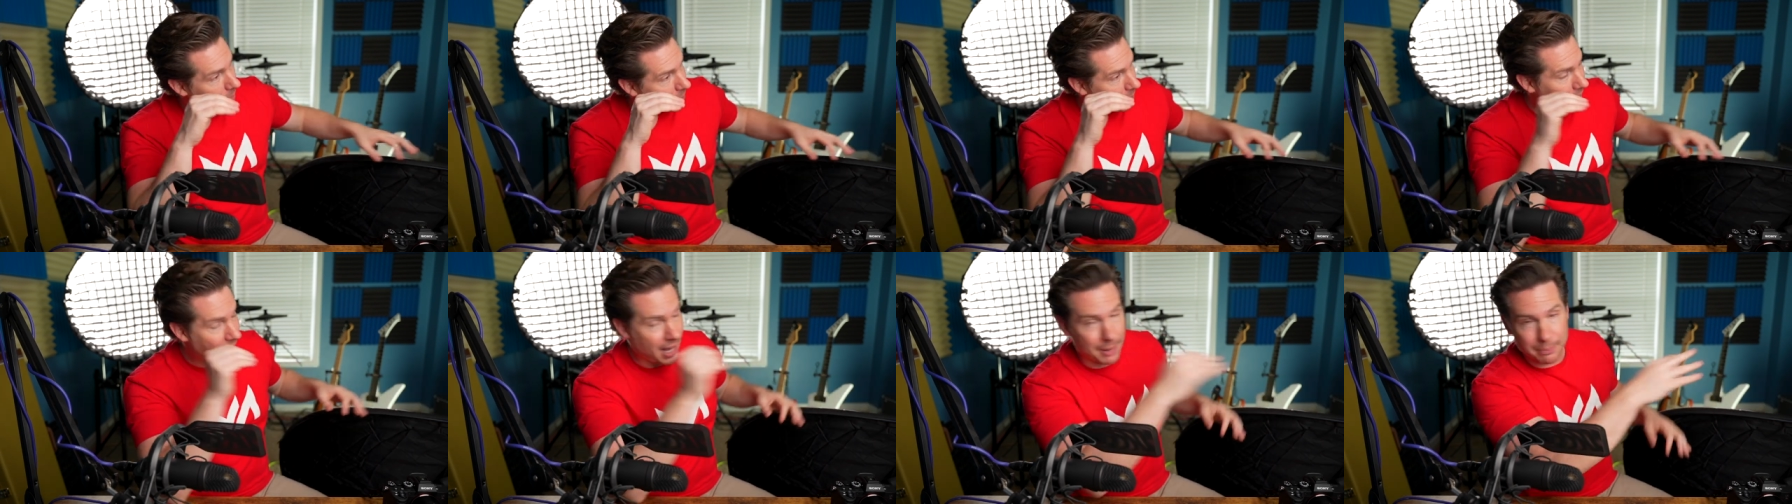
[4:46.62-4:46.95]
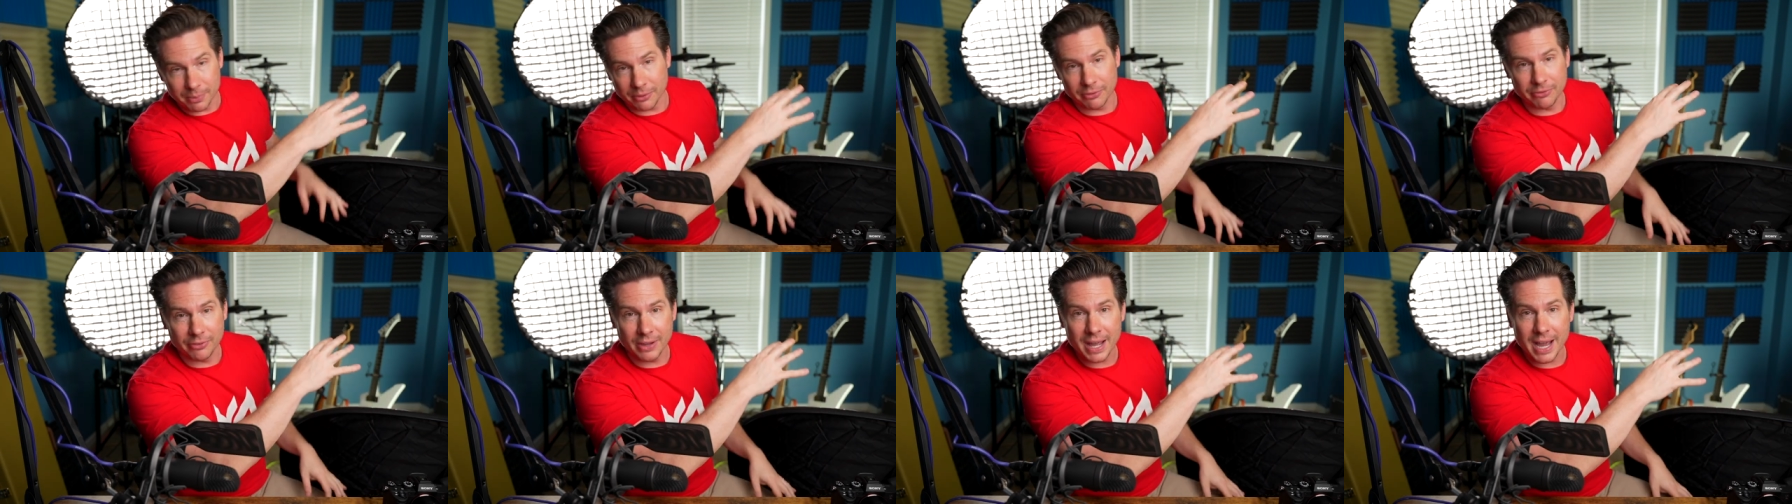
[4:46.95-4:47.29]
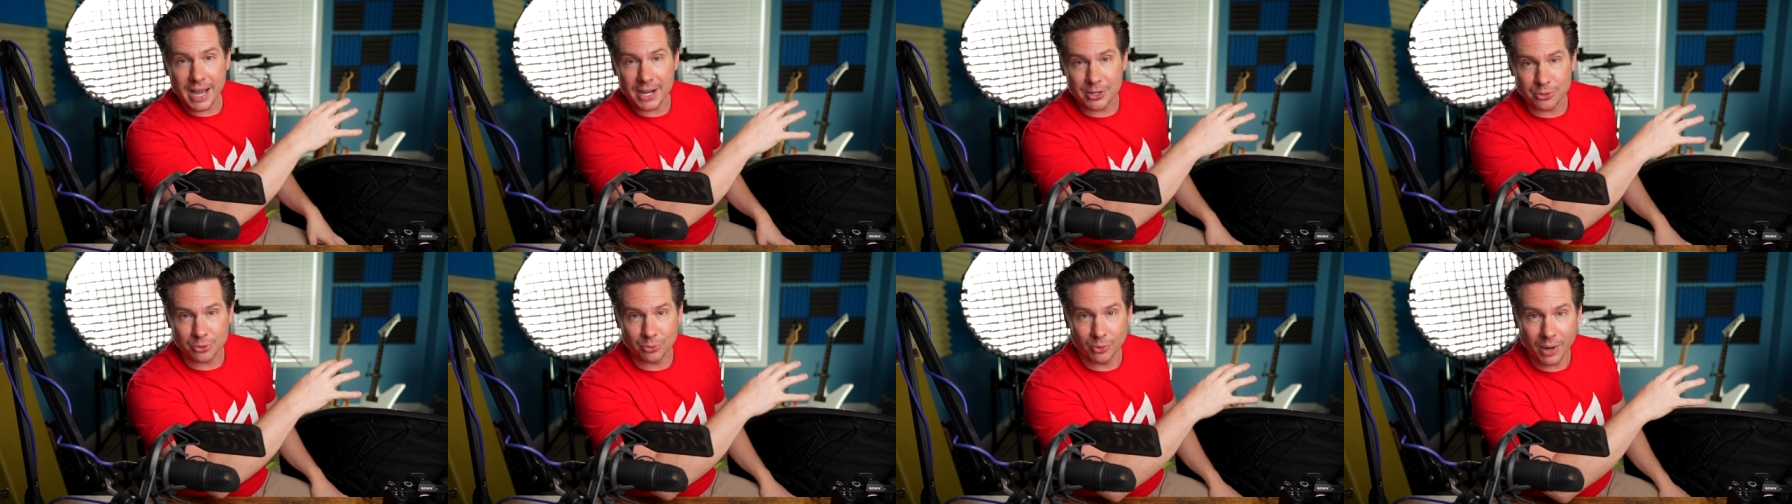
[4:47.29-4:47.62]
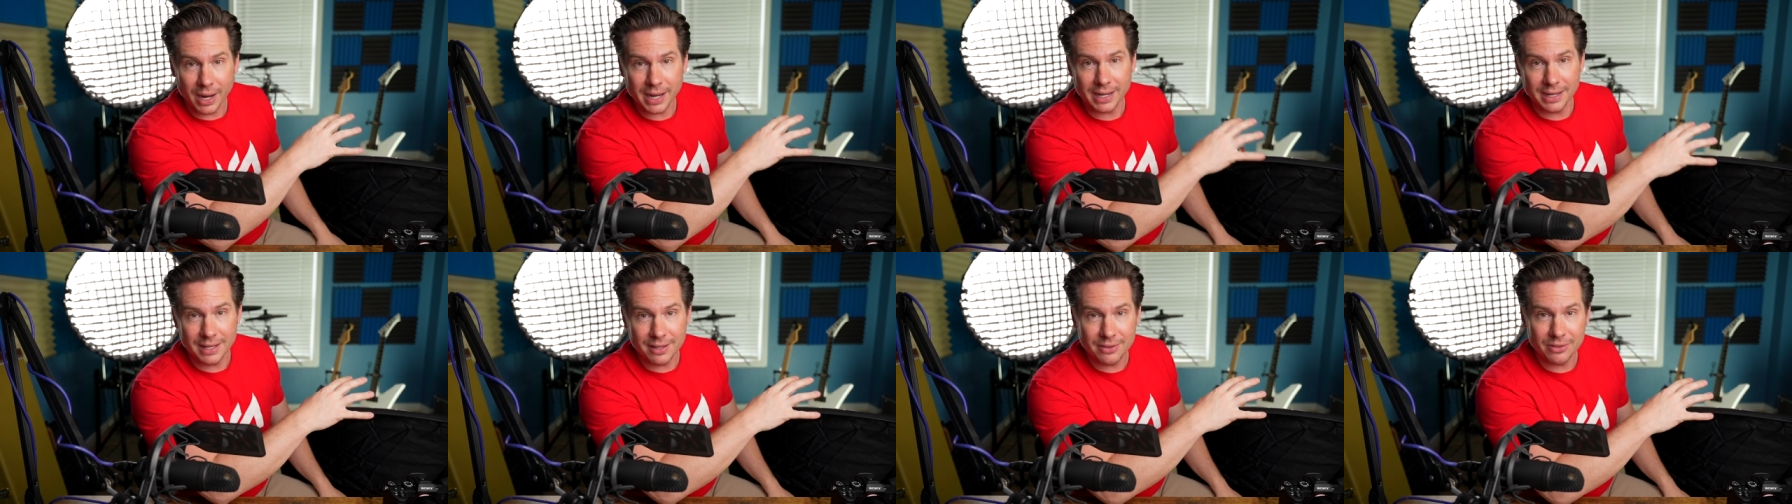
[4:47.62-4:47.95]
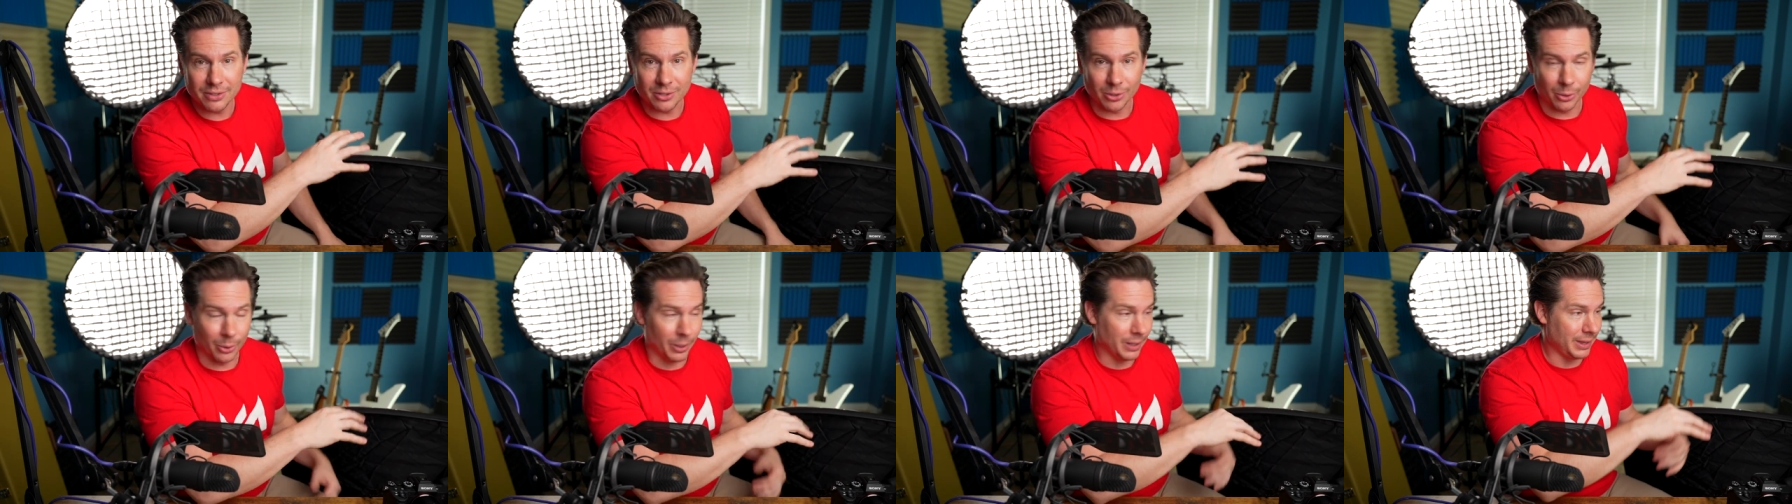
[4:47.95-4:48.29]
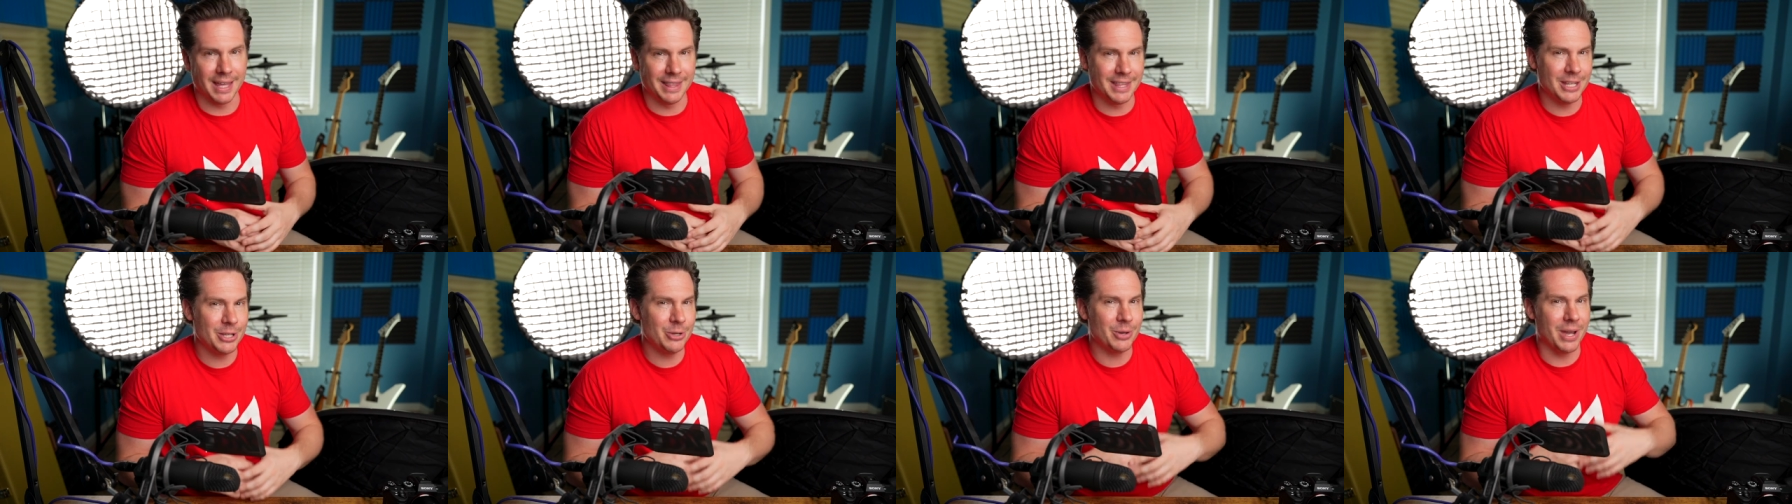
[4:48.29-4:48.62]
pop a flash right into
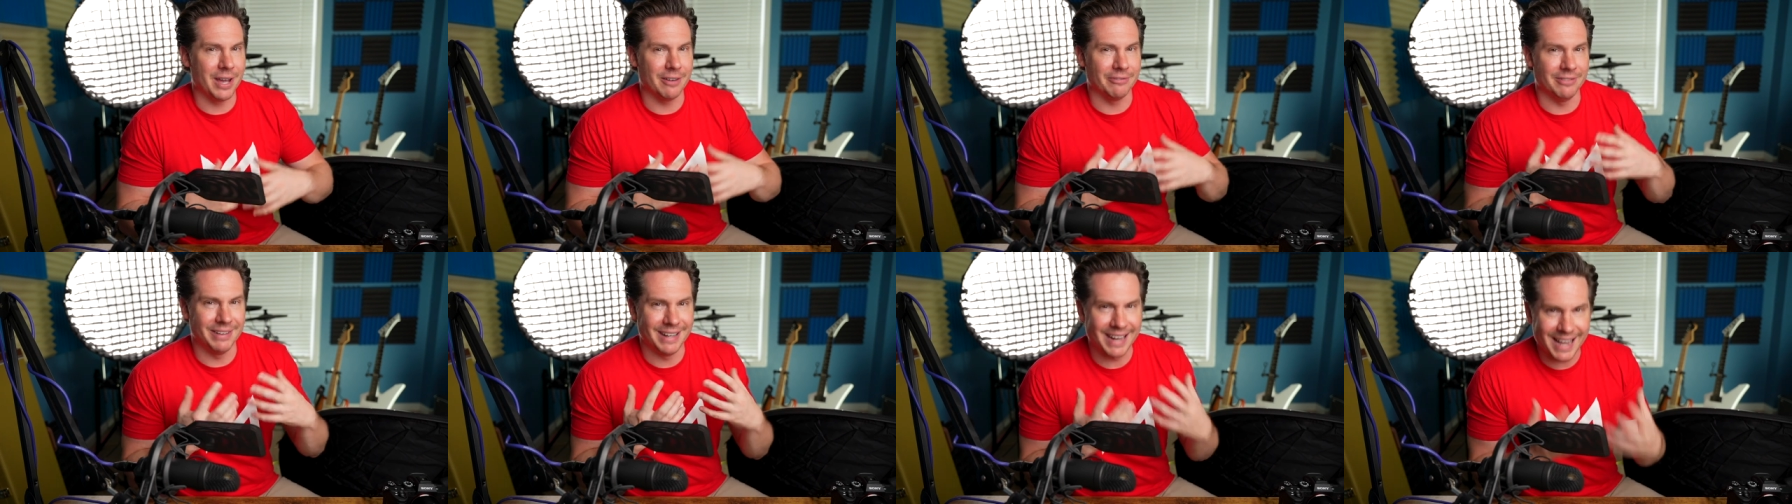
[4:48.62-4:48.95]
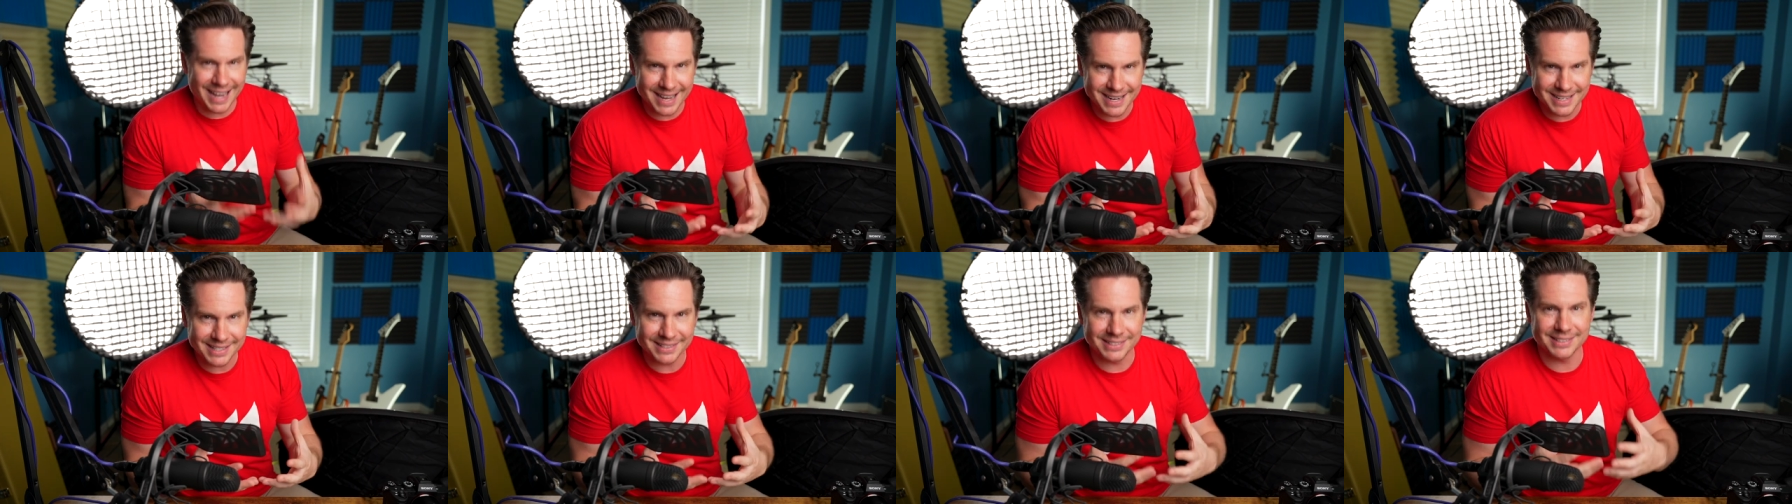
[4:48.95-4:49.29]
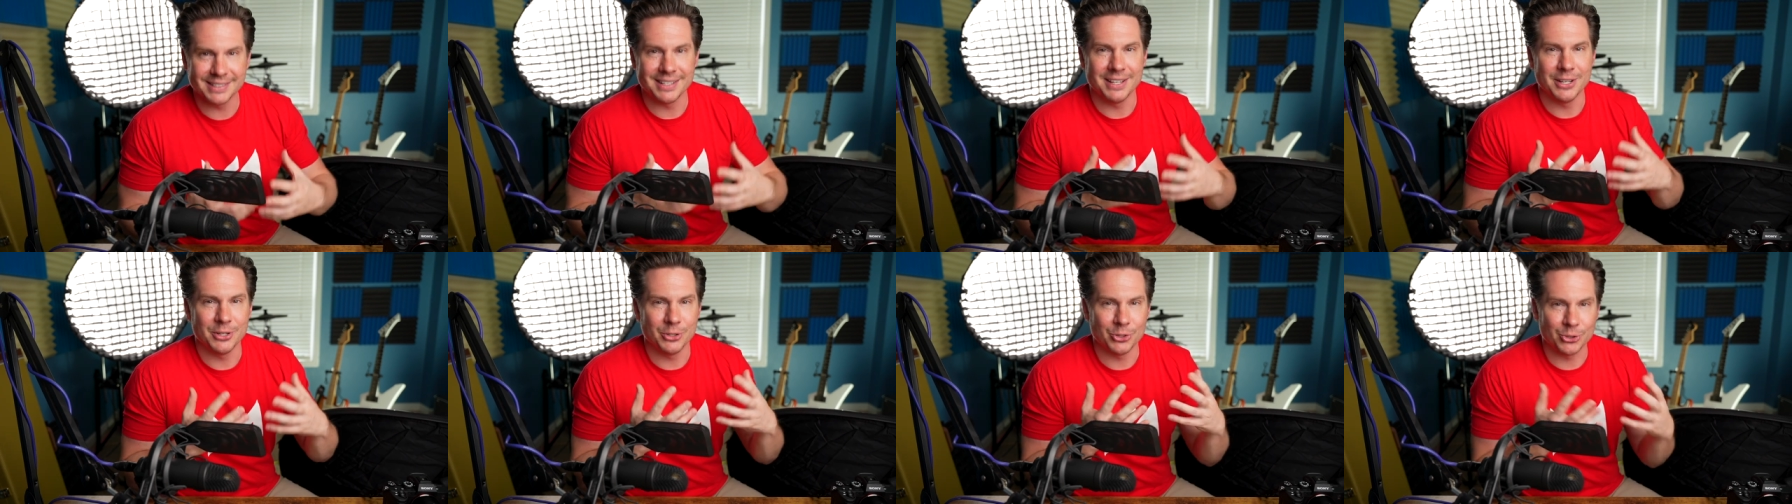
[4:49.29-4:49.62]
it, and then you have nice,